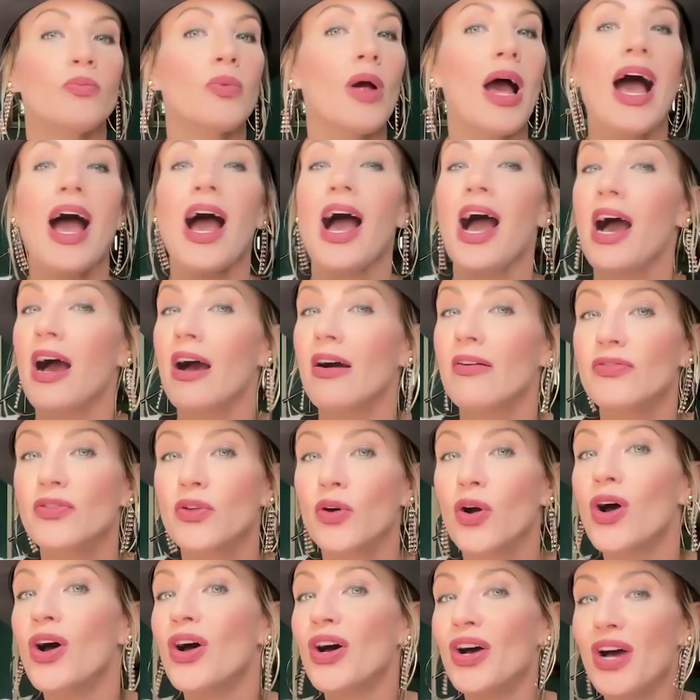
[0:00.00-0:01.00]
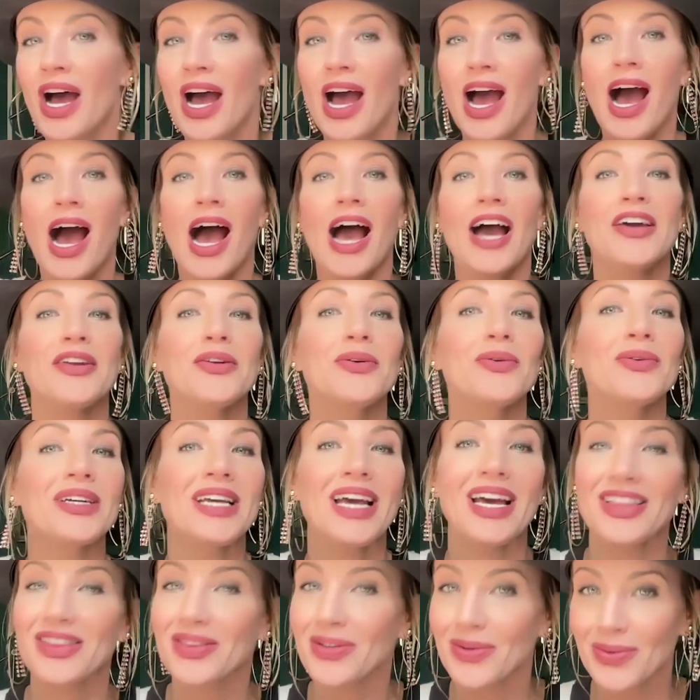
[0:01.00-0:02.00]
have the I don't
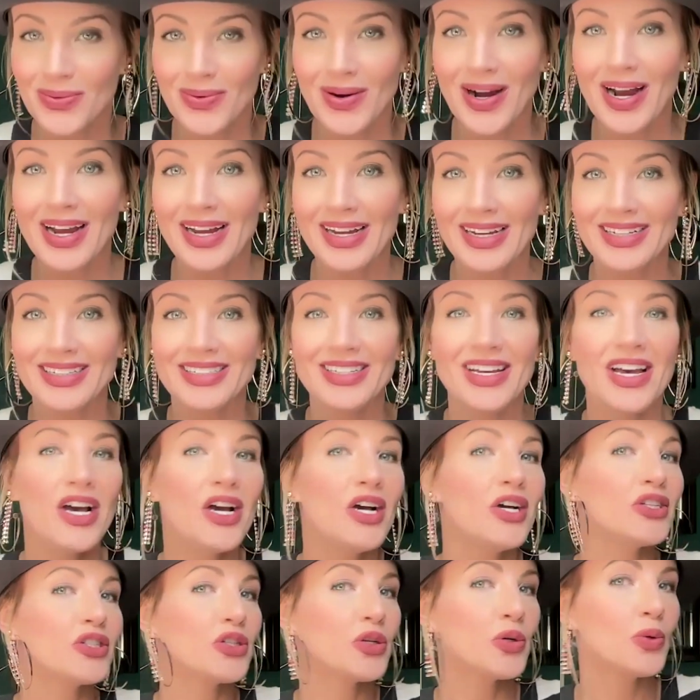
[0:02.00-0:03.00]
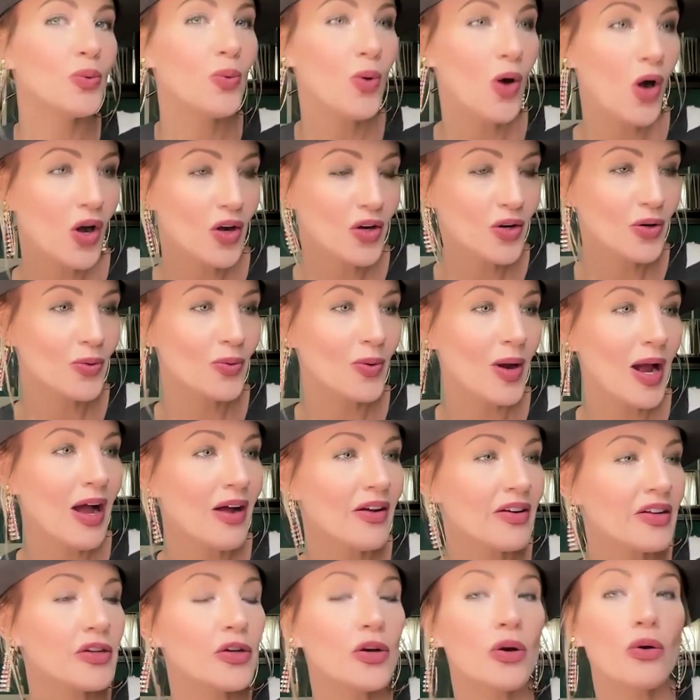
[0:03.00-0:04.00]
get the right to walk
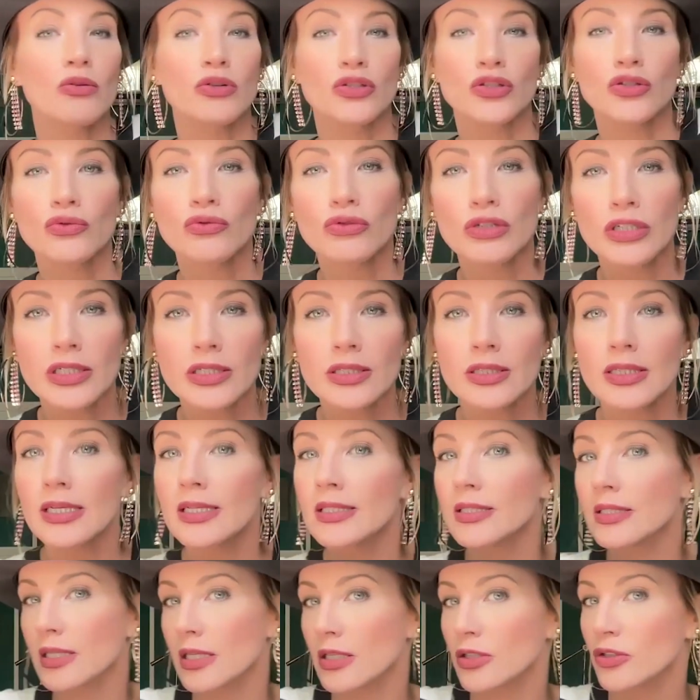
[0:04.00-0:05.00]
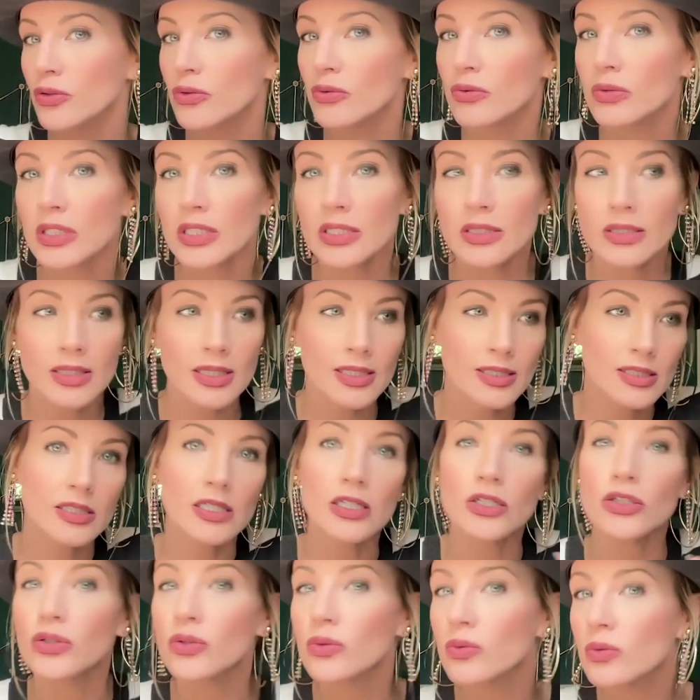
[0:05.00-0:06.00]
around and go, you did this and you did this
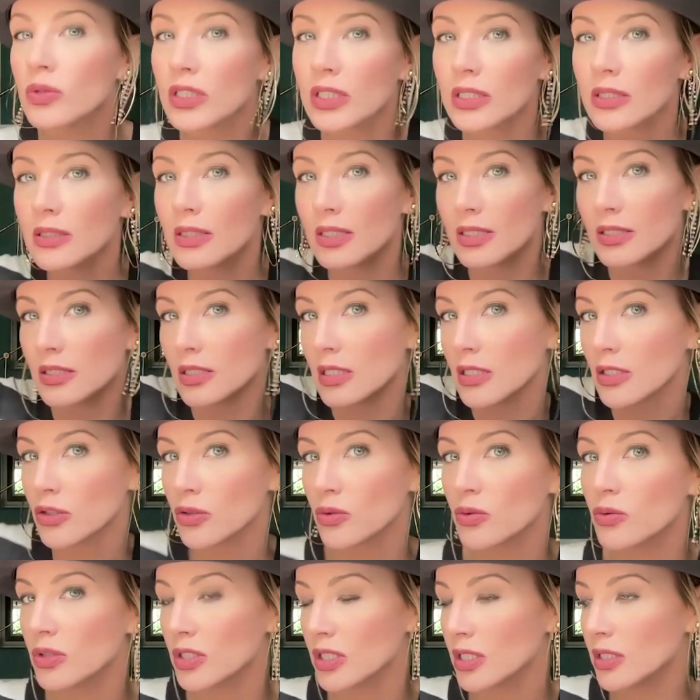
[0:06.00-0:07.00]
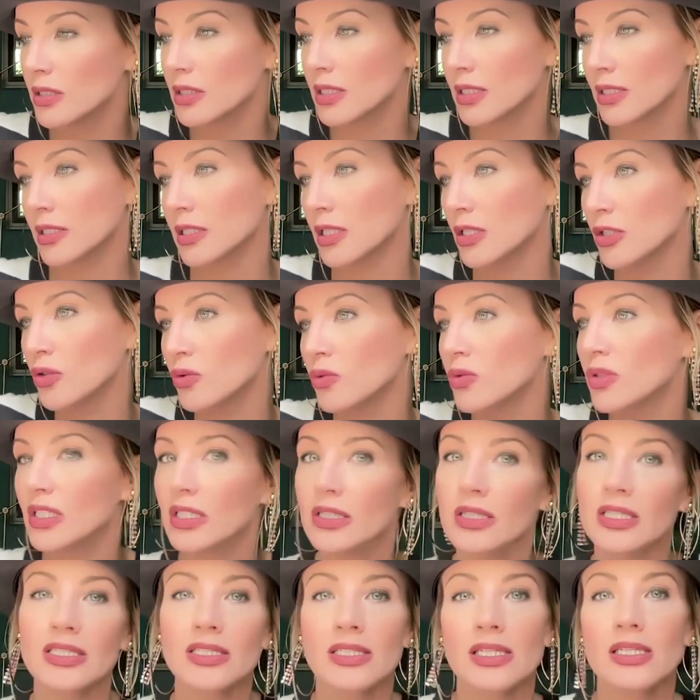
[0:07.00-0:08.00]
and you did this and you did this and you
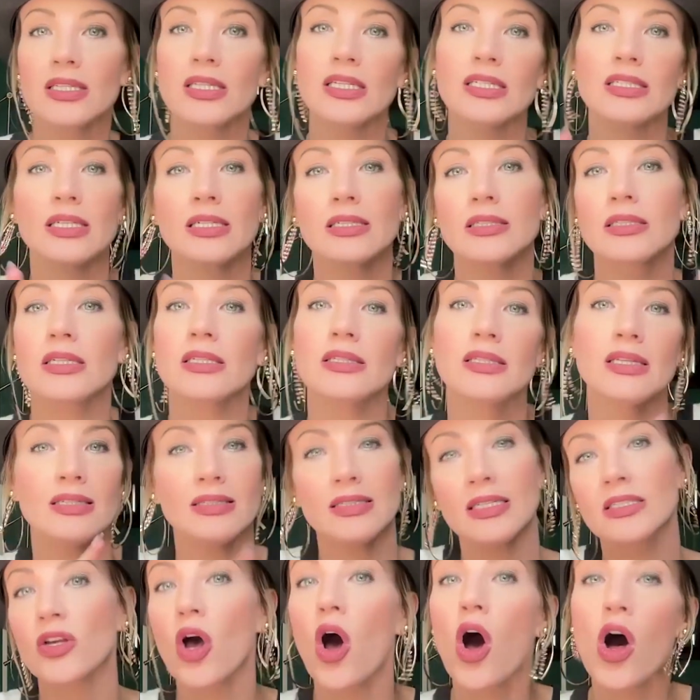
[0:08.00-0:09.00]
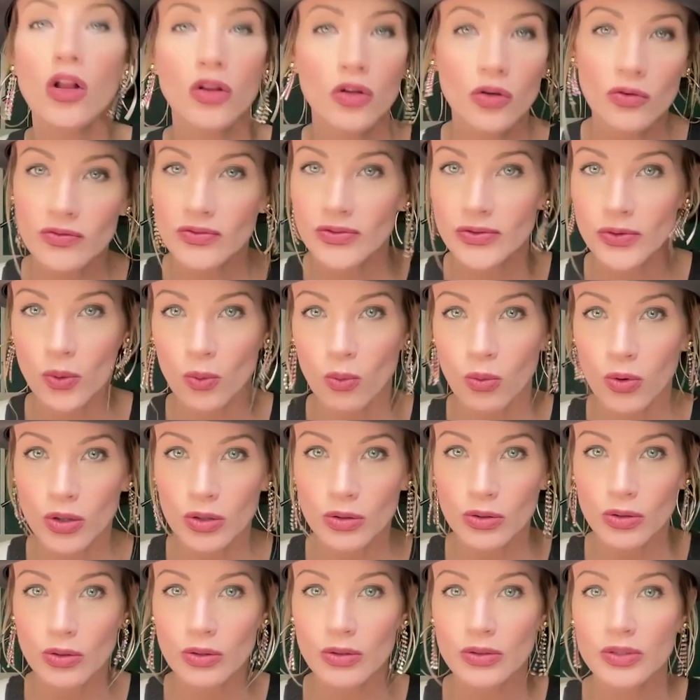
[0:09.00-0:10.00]
did this and this and then this is all over the
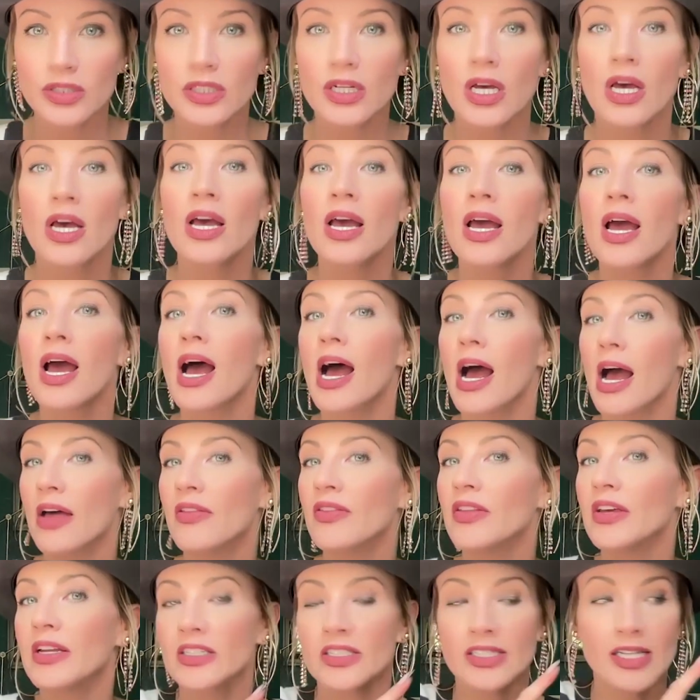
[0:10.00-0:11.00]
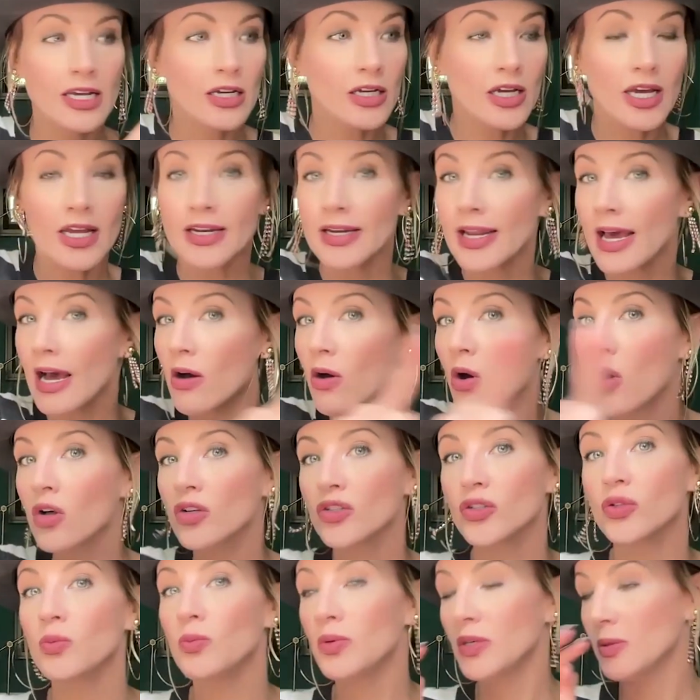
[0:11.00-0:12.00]
world, and then say, and now all
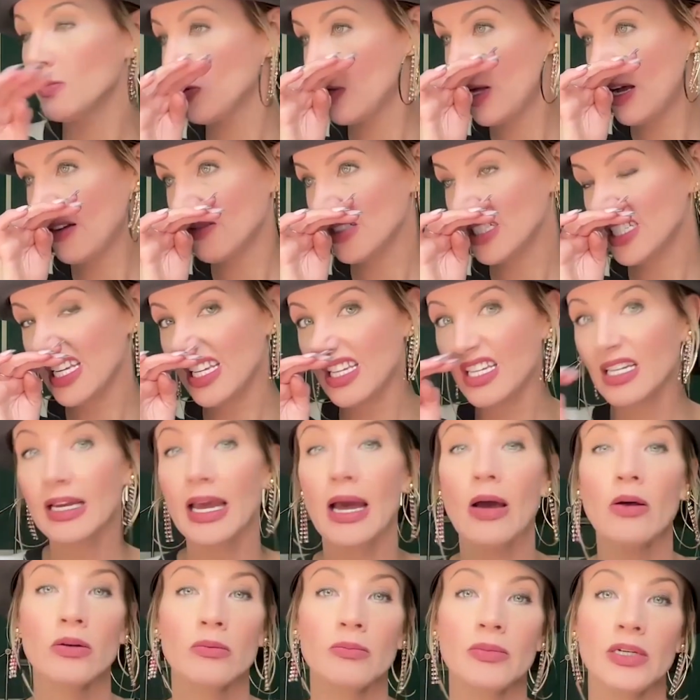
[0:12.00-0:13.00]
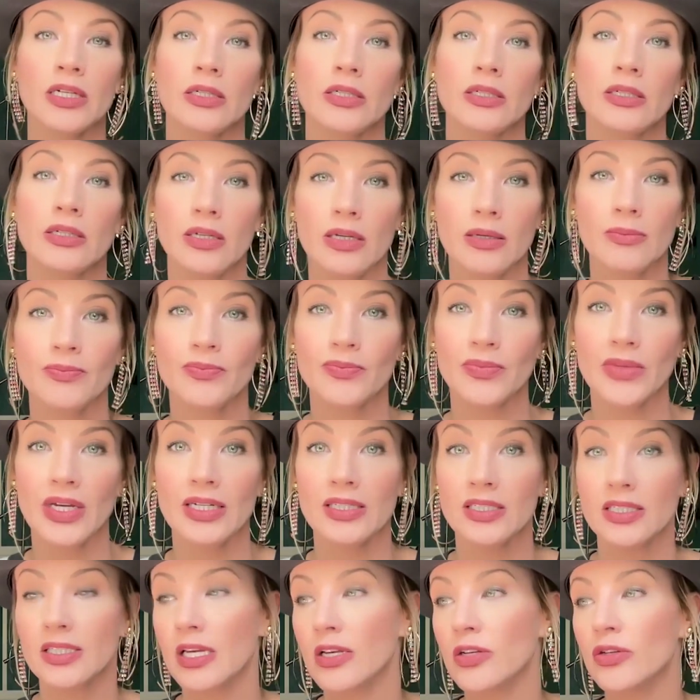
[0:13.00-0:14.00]
you people have to take accountability
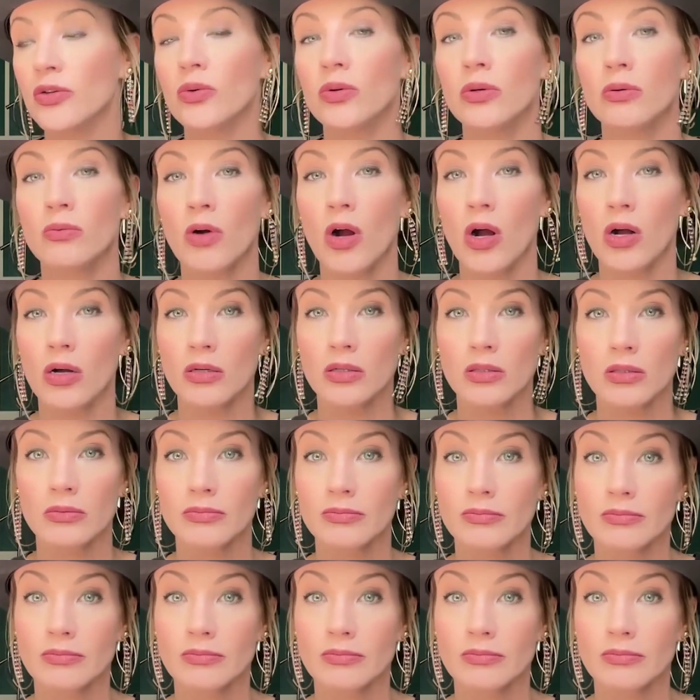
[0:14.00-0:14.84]
and say you are wrong.